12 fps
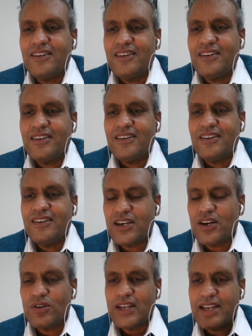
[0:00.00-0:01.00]
IIA
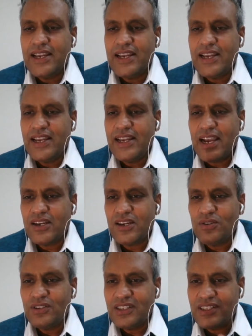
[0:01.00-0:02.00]
account. IIA
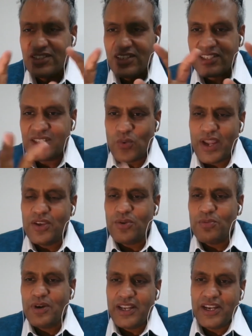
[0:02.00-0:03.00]
account is just the way
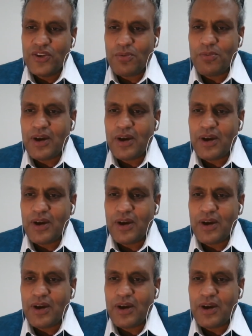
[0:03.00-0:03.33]
you bring in your